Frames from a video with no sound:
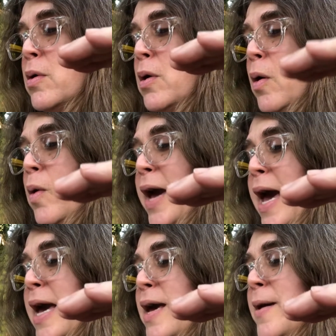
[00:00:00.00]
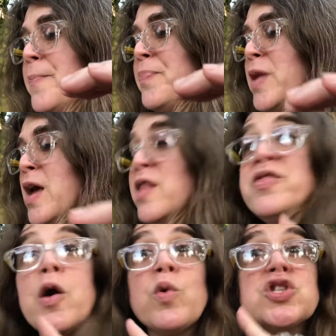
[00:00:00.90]
Okay?
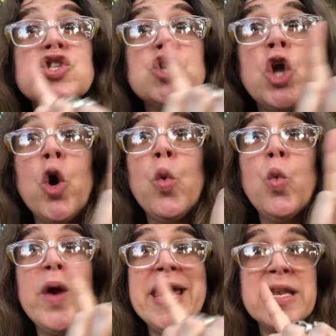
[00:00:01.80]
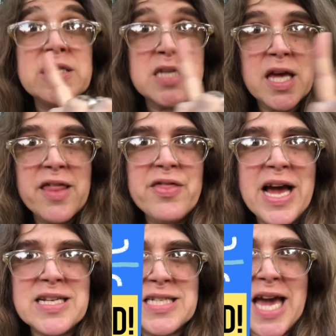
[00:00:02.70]
There was no wind
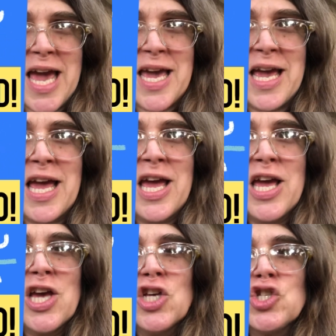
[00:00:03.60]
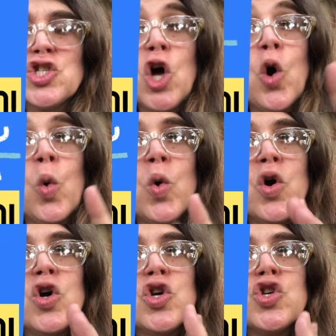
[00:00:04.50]
that day, so
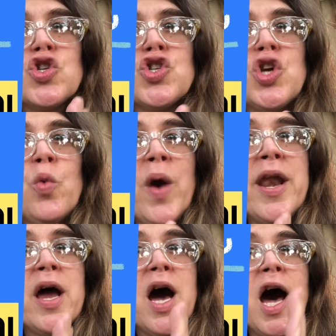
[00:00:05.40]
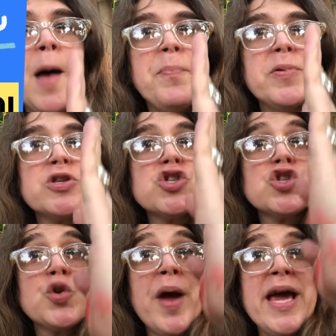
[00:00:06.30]
she went up
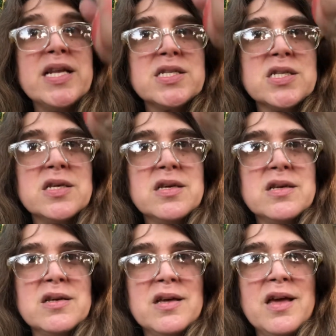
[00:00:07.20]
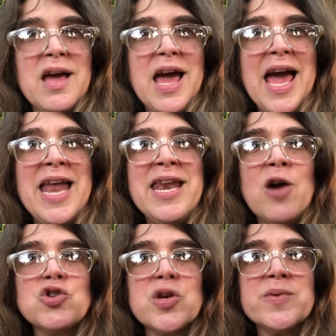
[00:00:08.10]
straight, and
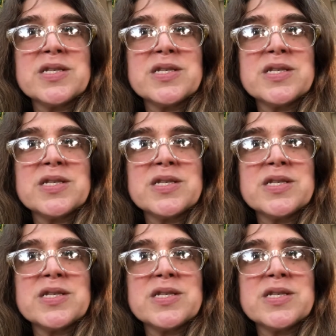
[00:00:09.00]
now she was